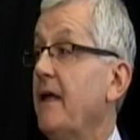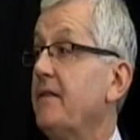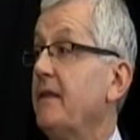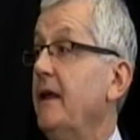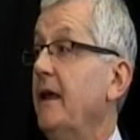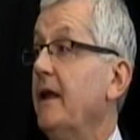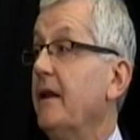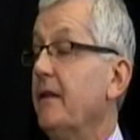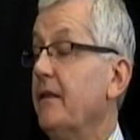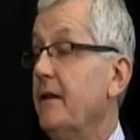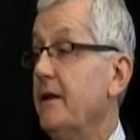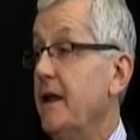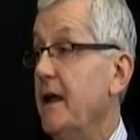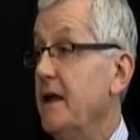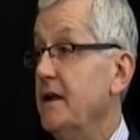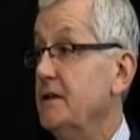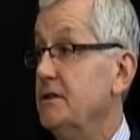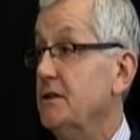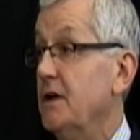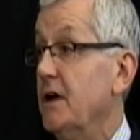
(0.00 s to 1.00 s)
the end of the day,
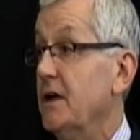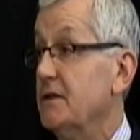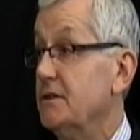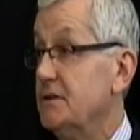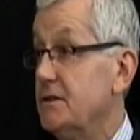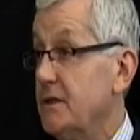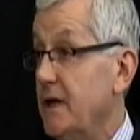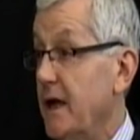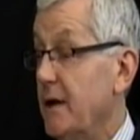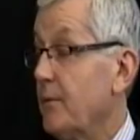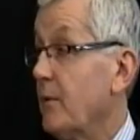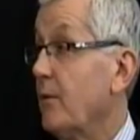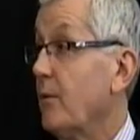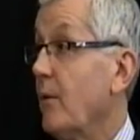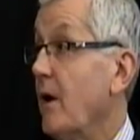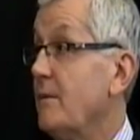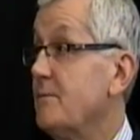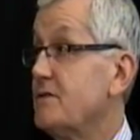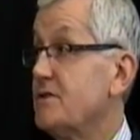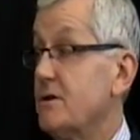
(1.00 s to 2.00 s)
Judge Edward
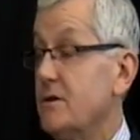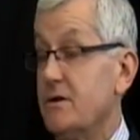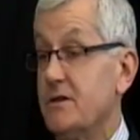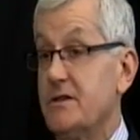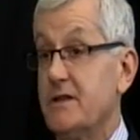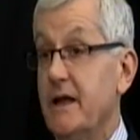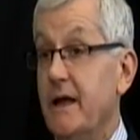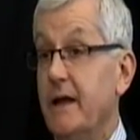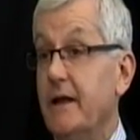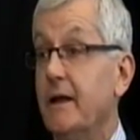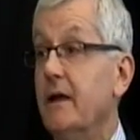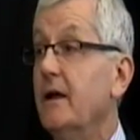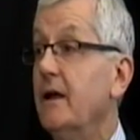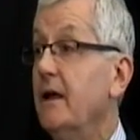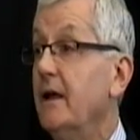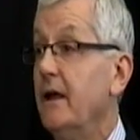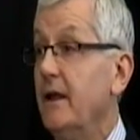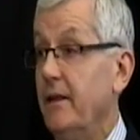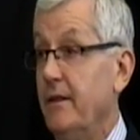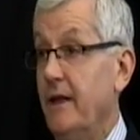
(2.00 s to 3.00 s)
Webster said
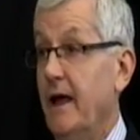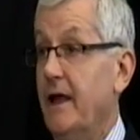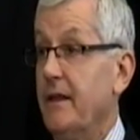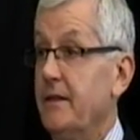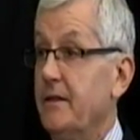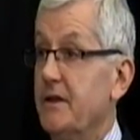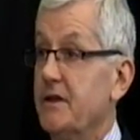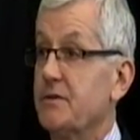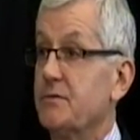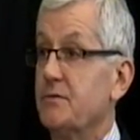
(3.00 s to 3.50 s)
that this